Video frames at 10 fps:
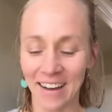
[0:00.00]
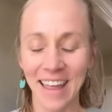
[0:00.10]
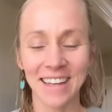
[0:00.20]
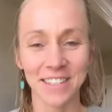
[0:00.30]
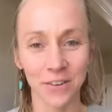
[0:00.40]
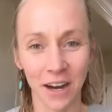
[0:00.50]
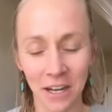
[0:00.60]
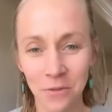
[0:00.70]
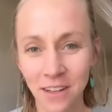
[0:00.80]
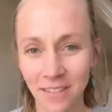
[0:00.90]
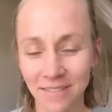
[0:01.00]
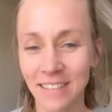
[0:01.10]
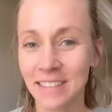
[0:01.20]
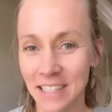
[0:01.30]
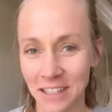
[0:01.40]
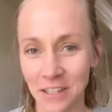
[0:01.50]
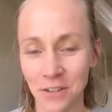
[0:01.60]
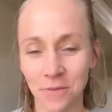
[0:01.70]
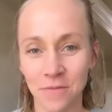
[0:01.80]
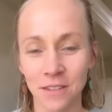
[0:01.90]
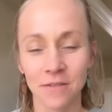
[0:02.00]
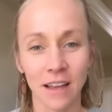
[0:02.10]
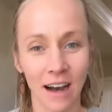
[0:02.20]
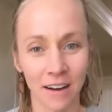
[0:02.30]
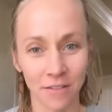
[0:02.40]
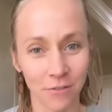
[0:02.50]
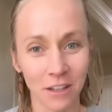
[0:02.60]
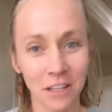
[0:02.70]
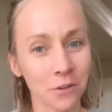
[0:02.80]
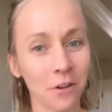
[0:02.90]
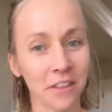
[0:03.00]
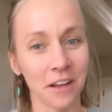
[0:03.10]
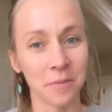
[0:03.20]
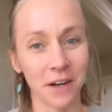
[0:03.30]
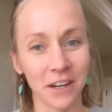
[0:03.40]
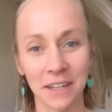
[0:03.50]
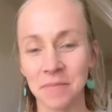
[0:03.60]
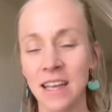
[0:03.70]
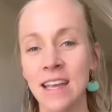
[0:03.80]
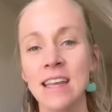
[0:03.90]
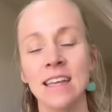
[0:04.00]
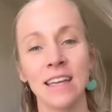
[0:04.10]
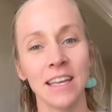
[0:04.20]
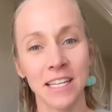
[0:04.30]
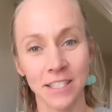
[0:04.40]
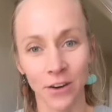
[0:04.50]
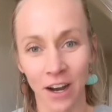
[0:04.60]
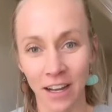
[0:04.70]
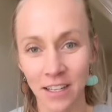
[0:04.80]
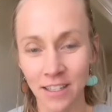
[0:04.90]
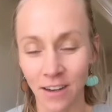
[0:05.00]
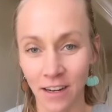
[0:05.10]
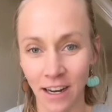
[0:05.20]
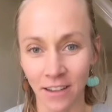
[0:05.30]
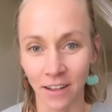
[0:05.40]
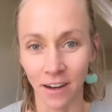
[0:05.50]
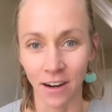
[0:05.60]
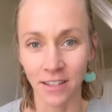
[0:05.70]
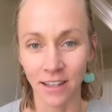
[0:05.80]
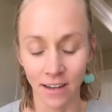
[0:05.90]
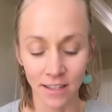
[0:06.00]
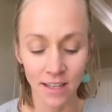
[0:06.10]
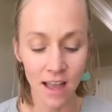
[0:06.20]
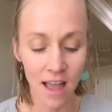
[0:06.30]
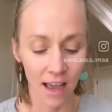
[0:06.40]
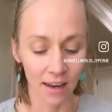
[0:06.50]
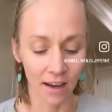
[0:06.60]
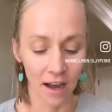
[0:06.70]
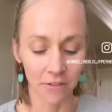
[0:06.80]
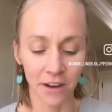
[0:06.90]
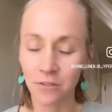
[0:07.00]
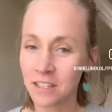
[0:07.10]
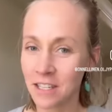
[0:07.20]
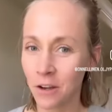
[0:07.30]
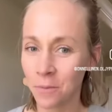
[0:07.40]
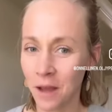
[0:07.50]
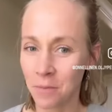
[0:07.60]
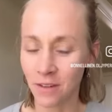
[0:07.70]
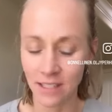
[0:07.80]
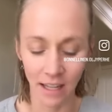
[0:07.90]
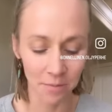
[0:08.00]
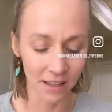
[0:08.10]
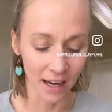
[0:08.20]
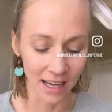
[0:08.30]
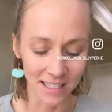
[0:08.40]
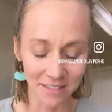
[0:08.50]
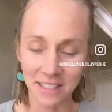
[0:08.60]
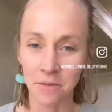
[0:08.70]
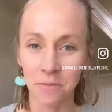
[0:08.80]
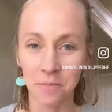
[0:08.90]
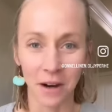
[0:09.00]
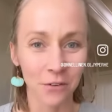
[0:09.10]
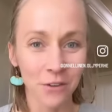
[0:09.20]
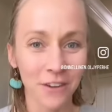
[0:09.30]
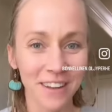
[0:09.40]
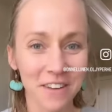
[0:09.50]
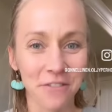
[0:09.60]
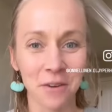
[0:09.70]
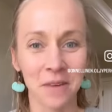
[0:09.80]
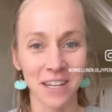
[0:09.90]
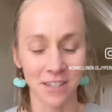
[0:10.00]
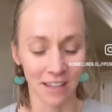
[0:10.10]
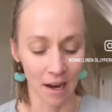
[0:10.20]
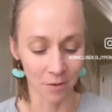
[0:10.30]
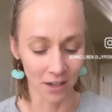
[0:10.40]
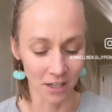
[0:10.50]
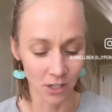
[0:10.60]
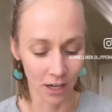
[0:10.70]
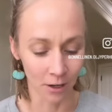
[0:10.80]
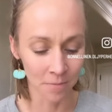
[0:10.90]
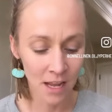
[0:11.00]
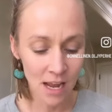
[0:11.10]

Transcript: So I want to tell you a really cool thing about it. It is the highest on antioxidants. And I found this little paper slip that has some powerful information that I'm going to share.